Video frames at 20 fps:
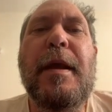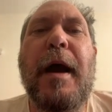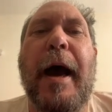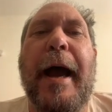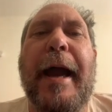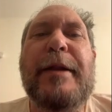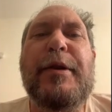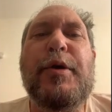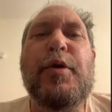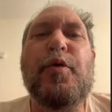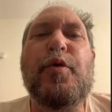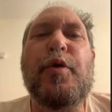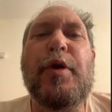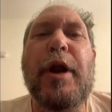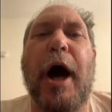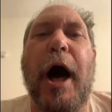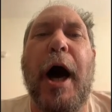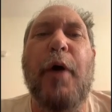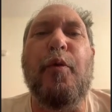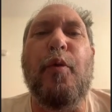I do
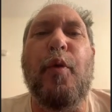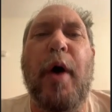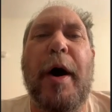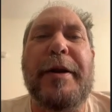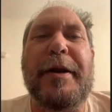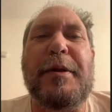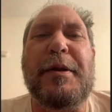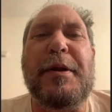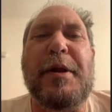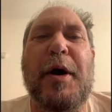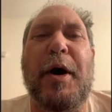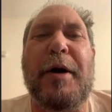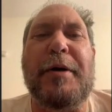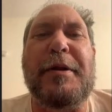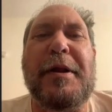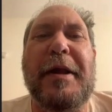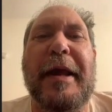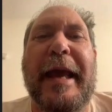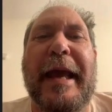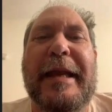not want to talk
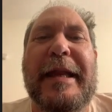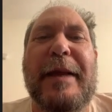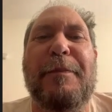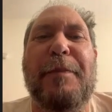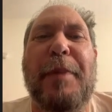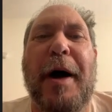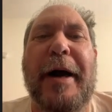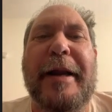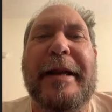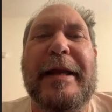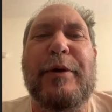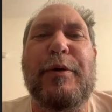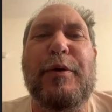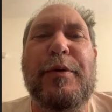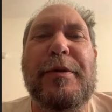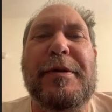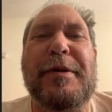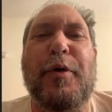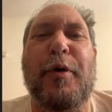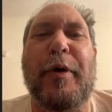to anybody
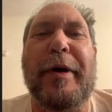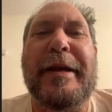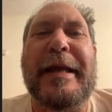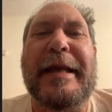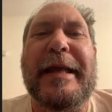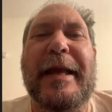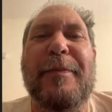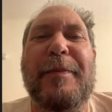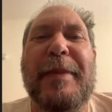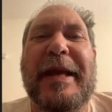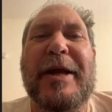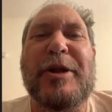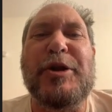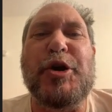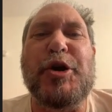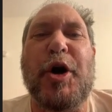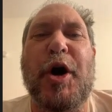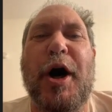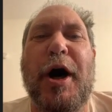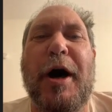who's going to give me a
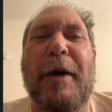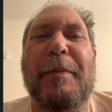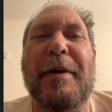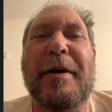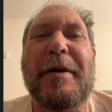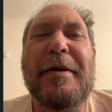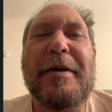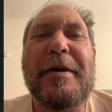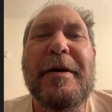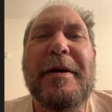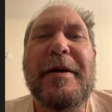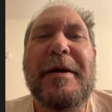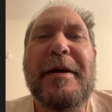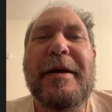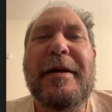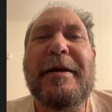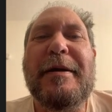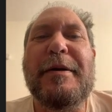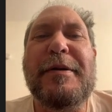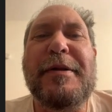job
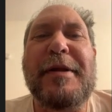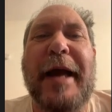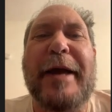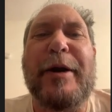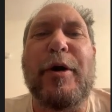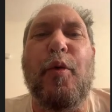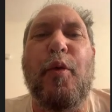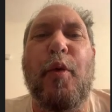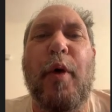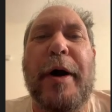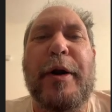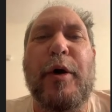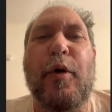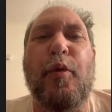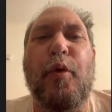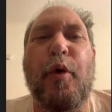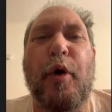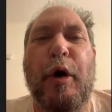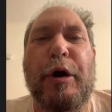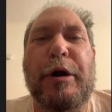because I don't want to
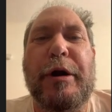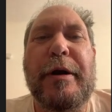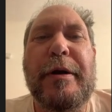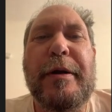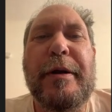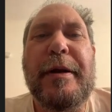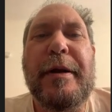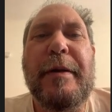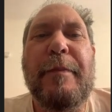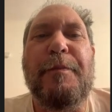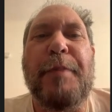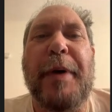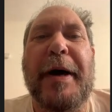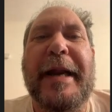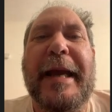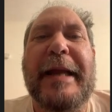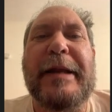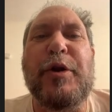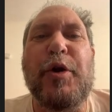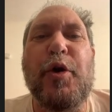work. But
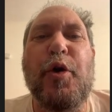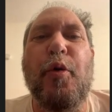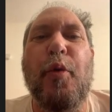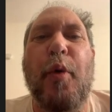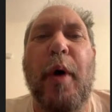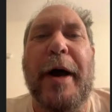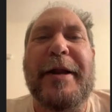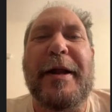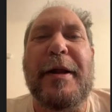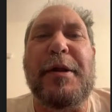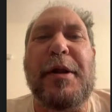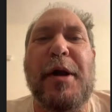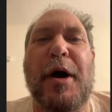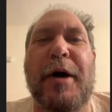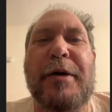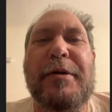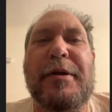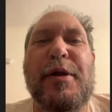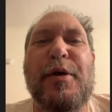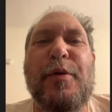I do want to
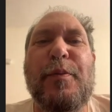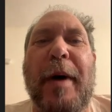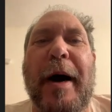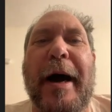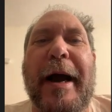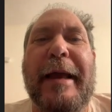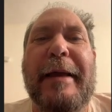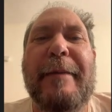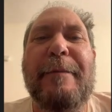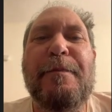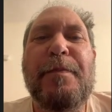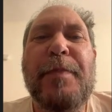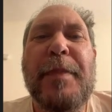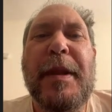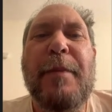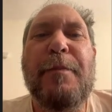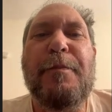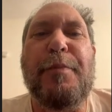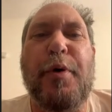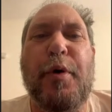talk to my
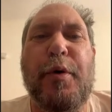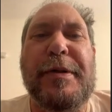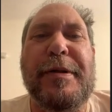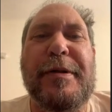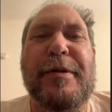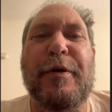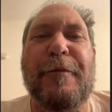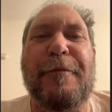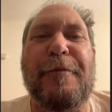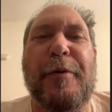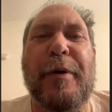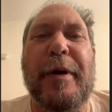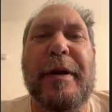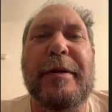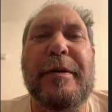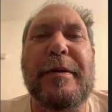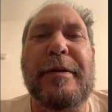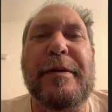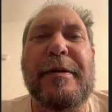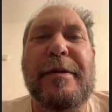personal
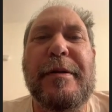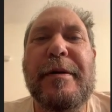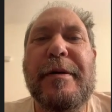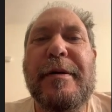friends.